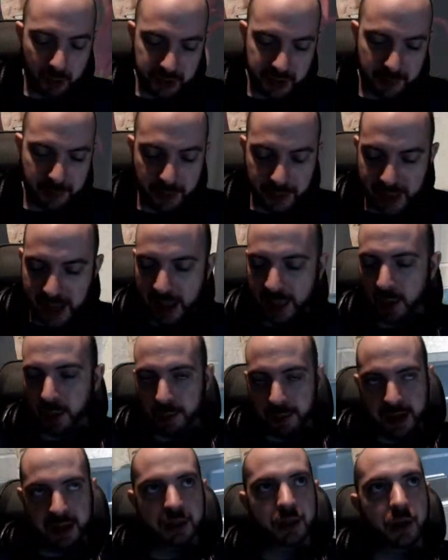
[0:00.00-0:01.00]
up on there. There will
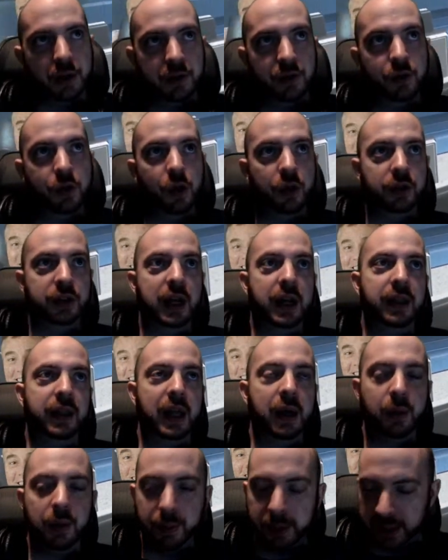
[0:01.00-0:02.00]
be exclusive content. There
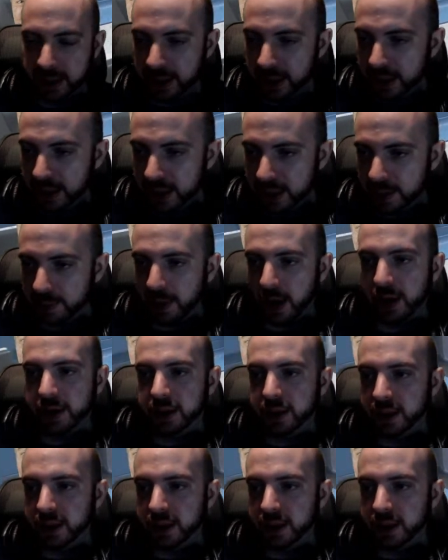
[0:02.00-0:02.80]
will be some behind the